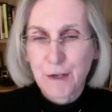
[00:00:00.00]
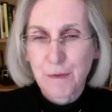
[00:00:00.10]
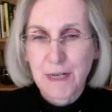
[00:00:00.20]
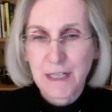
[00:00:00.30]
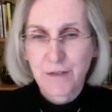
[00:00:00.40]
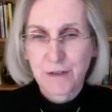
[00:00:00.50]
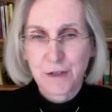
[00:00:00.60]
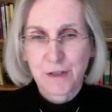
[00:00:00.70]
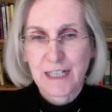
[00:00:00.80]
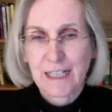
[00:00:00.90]
much for
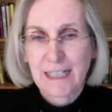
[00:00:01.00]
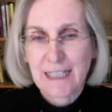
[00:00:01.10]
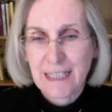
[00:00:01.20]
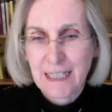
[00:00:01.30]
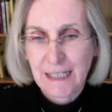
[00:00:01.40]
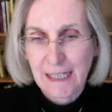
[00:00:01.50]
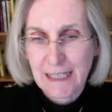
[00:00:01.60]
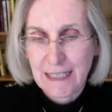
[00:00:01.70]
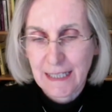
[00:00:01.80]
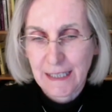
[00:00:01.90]
joining us tonight,
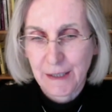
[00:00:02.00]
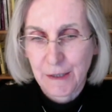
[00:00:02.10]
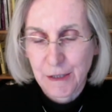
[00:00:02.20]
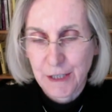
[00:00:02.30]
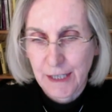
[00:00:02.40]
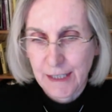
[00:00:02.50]
Senator Chang